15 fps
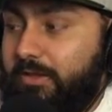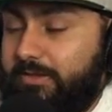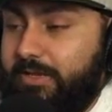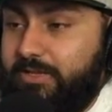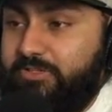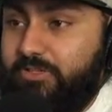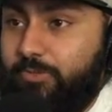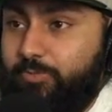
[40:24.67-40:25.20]

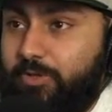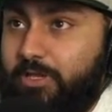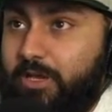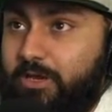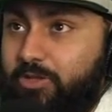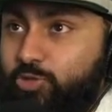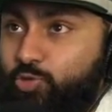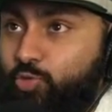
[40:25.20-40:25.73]
Next up, we
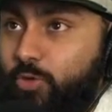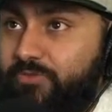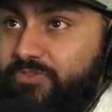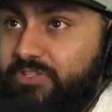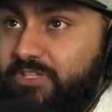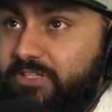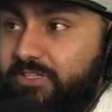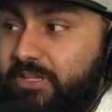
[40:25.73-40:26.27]
got a
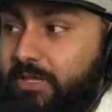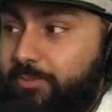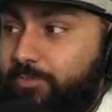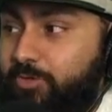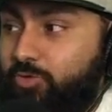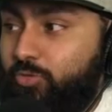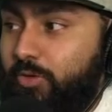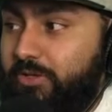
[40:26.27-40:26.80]
UFC
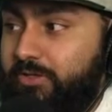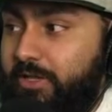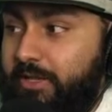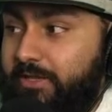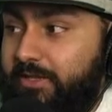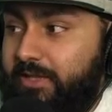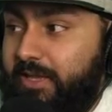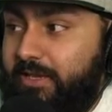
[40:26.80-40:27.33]
debut
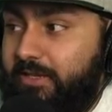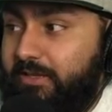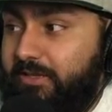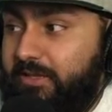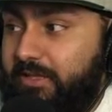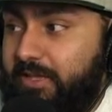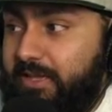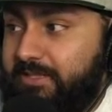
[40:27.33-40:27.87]
in
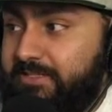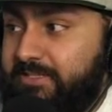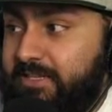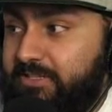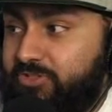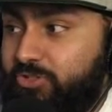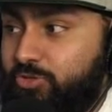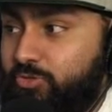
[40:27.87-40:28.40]
Kennedy and
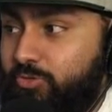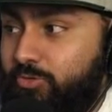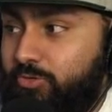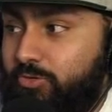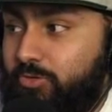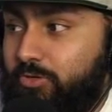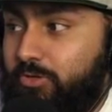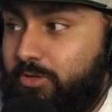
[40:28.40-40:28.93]

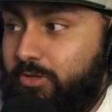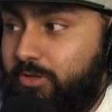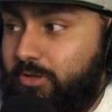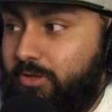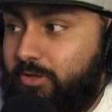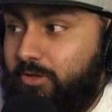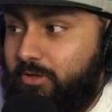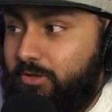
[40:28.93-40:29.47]
Nzechukwu.
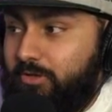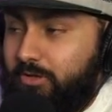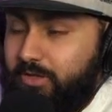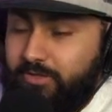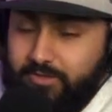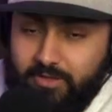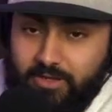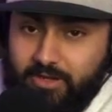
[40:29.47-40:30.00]

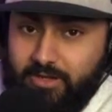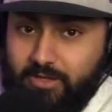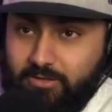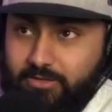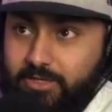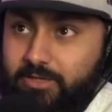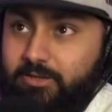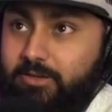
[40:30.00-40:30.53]
I think I
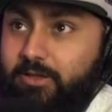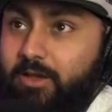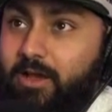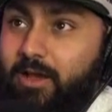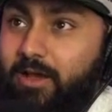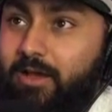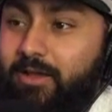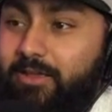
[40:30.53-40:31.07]
nailed that.
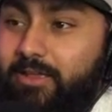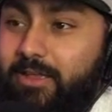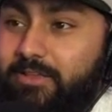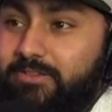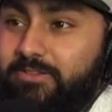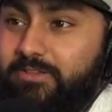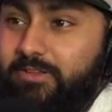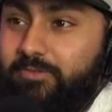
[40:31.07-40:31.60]

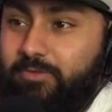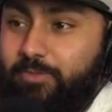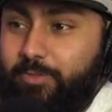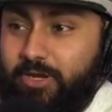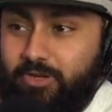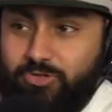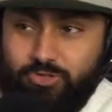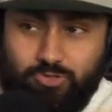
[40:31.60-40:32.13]
Against the
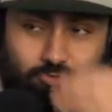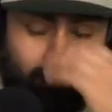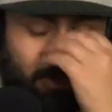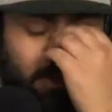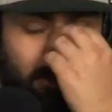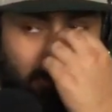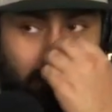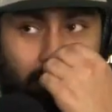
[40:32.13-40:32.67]
Bear Jew,
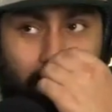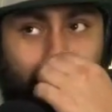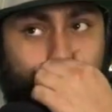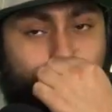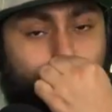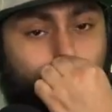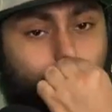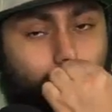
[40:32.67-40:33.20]

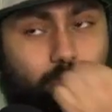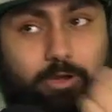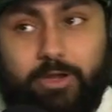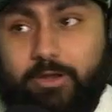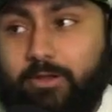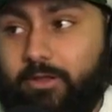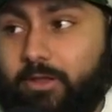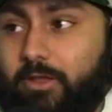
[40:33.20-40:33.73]
Paul
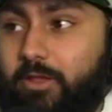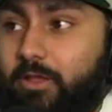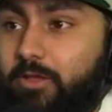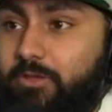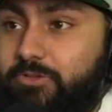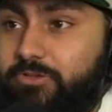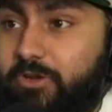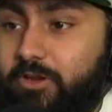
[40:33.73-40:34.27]
Craig.
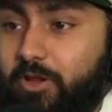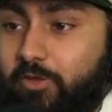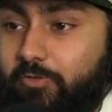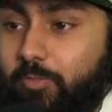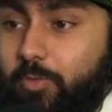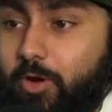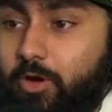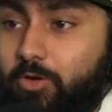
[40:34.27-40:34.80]
Starting off
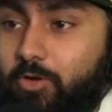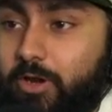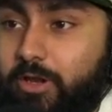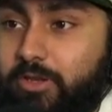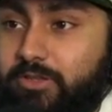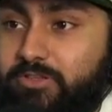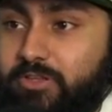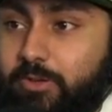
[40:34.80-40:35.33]
with Paul
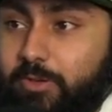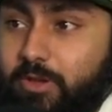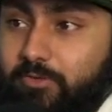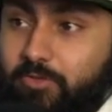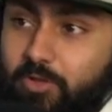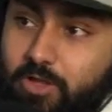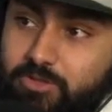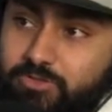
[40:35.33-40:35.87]
Craig, he's coming
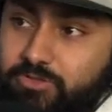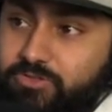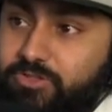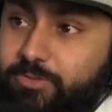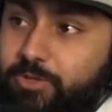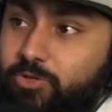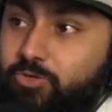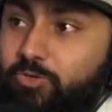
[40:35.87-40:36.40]
off a loss to
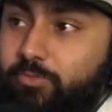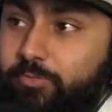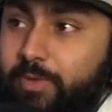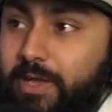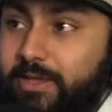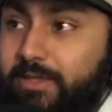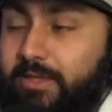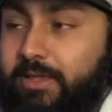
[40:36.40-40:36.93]
Jimmy Crute
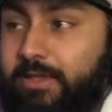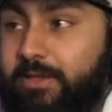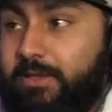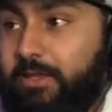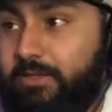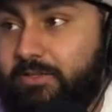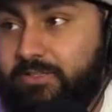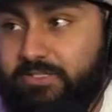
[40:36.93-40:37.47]
back
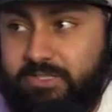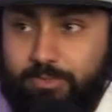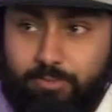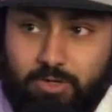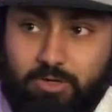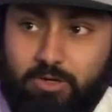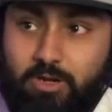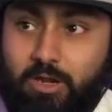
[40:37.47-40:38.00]
in
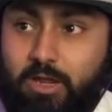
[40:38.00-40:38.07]
December.